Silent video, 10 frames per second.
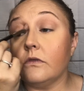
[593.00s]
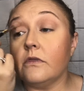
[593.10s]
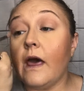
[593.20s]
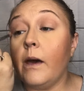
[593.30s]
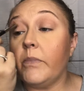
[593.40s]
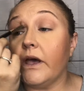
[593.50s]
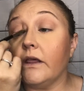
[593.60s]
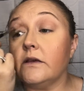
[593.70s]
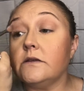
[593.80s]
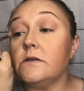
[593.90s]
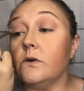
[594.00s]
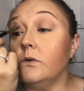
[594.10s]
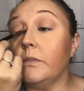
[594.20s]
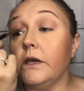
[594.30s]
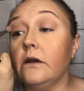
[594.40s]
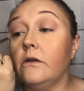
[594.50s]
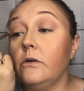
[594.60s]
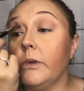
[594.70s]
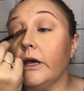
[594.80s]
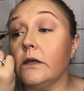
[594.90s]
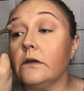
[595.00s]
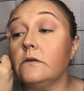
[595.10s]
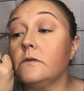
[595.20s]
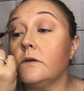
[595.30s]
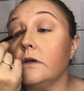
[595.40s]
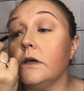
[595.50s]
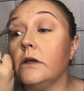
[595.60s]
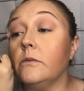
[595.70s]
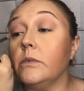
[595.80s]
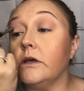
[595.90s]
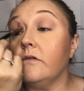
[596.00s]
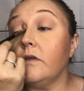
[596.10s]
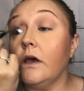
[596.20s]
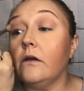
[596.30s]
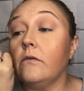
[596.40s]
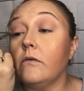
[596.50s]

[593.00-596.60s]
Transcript: that palette sold me another palette. Can you believe that?